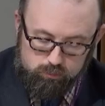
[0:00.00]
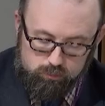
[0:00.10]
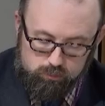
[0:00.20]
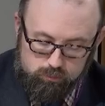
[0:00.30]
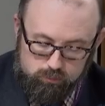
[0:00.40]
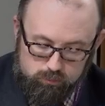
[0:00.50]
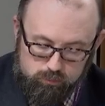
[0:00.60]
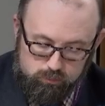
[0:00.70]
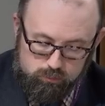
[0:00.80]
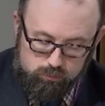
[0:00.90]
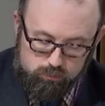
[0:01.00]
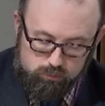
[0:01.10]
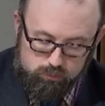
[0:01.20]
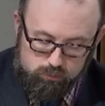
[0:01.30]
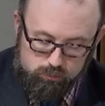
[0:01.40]

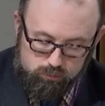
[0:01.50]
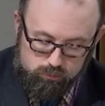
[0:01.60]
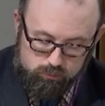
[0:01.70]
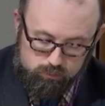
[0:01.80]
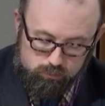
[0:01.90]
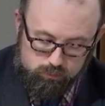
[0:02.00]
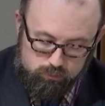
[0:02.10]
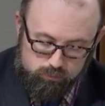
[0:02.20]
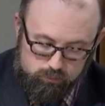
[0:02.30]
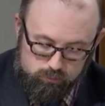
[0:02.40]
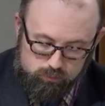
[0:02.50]
This person isn't speaking.